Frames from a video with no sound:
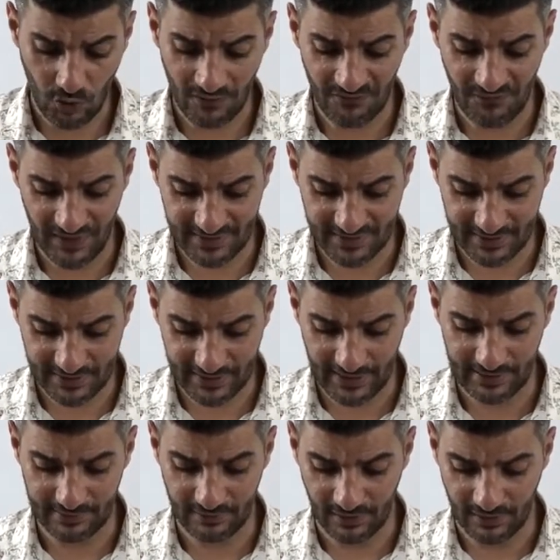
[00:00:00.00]

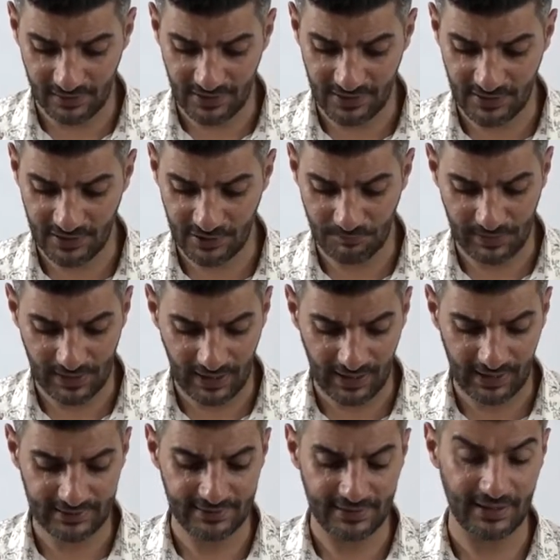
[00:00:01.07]
investigate the reasons
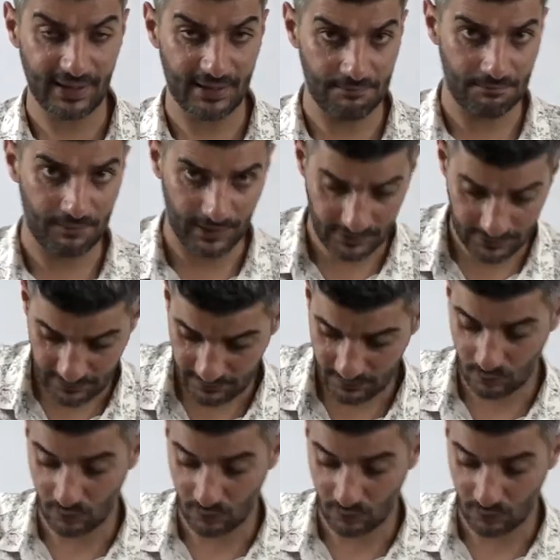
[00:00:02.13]
behind the impasse.